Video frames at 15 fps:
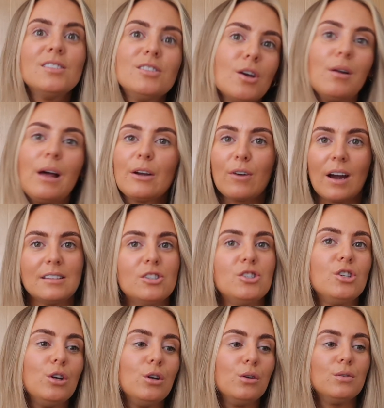So like
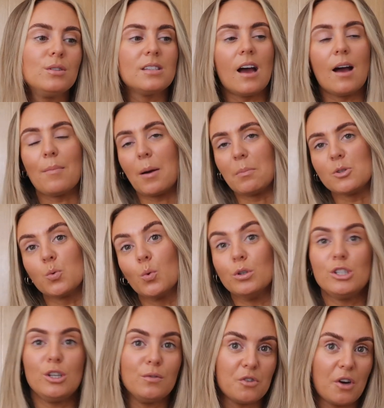gratitudes, how much
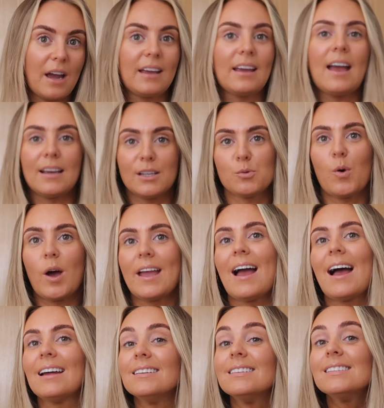water you drank, X, Y,
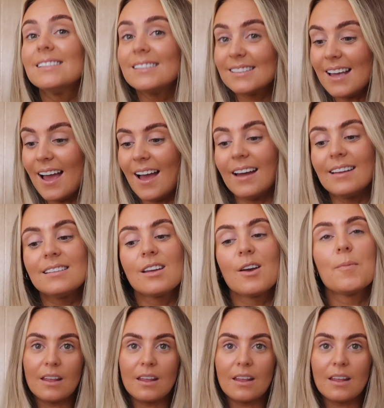and Z.